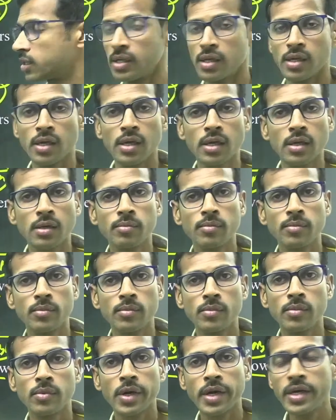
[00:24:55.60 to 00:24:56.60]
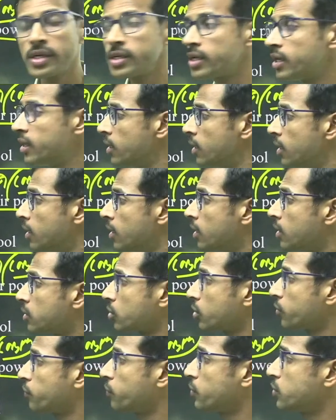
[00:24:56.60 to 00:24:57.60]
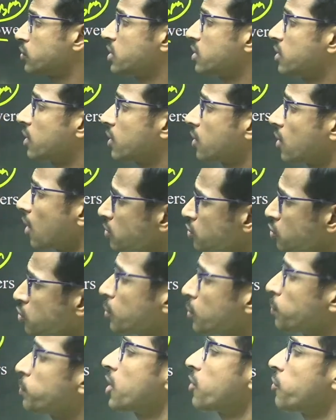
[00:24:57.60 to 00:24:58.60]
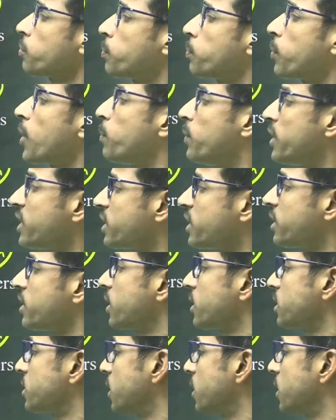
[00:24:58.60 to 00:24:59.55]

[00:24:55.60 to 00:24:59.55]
here, right? So if you see, the concept of public interest